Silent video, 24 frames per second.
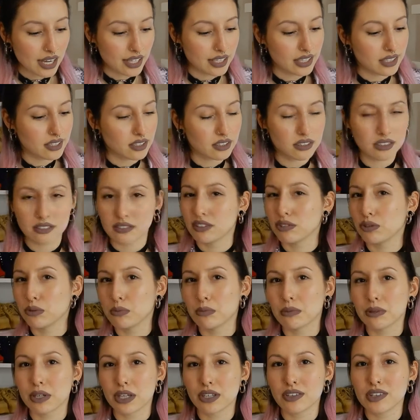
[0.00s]
I didn't
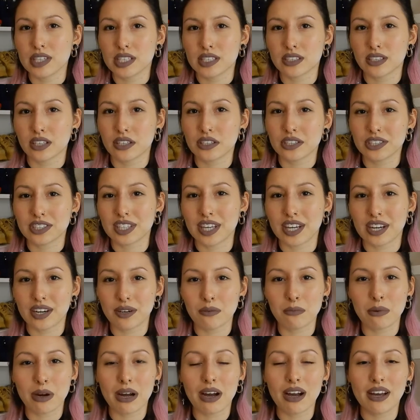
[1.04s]
do my research
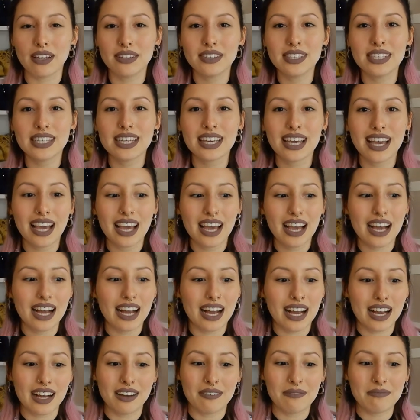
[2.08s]
there, but
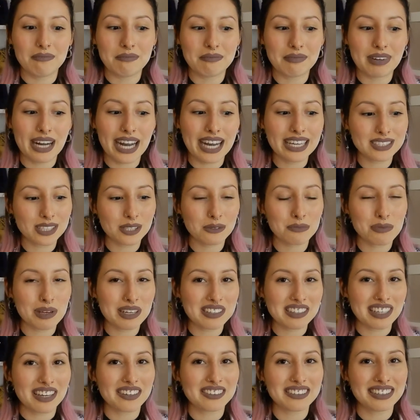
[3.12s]
I just
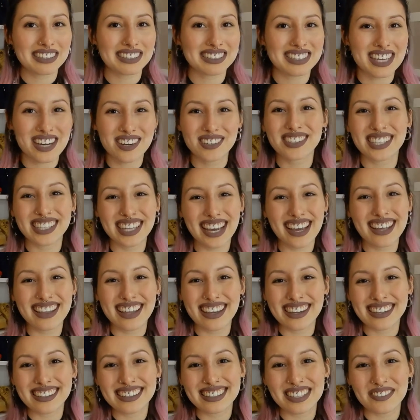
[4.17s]
picked out the stuff that I
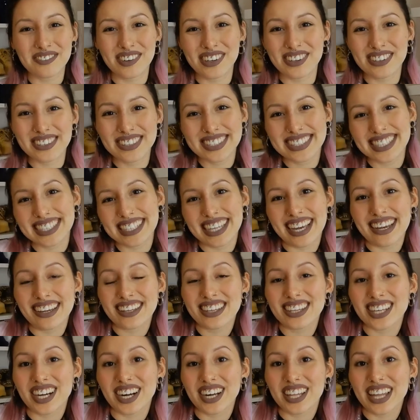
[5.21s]
liked the most and
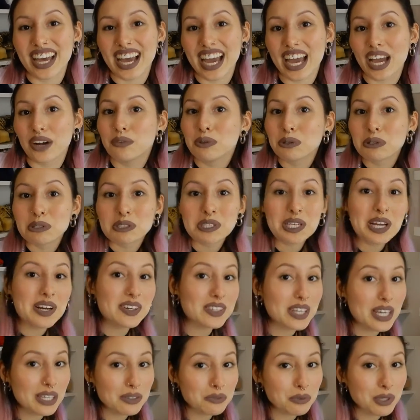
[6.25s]
I thought I would
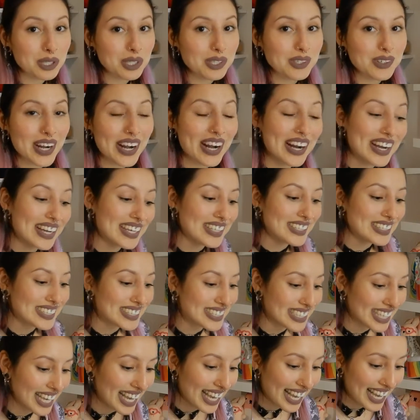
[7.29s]
share that with you
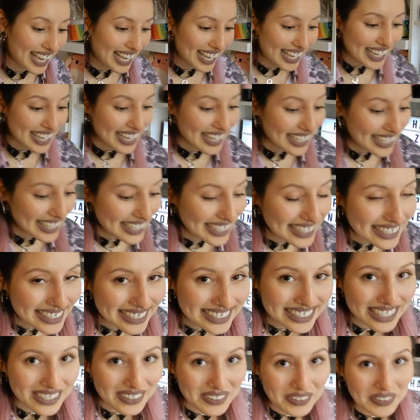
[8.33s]
guys.
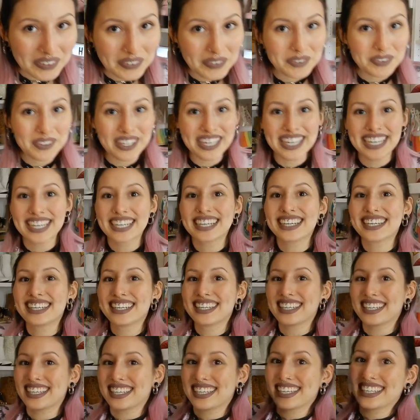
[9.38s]
So
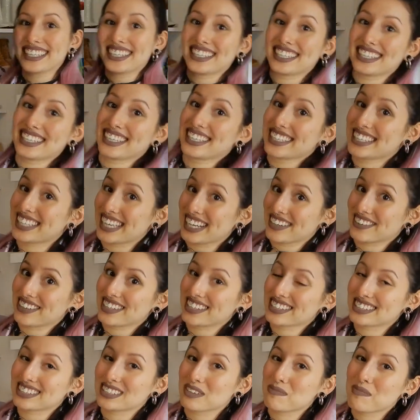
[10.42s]
here
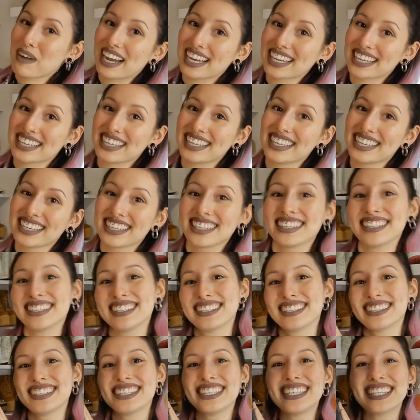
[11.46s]
is the
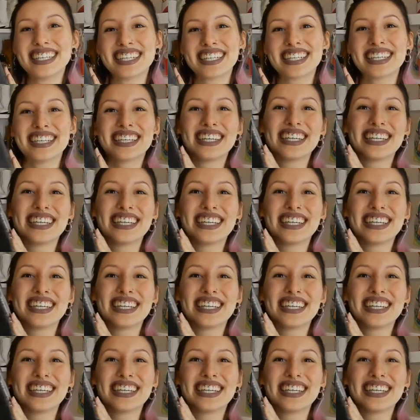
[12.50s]
package.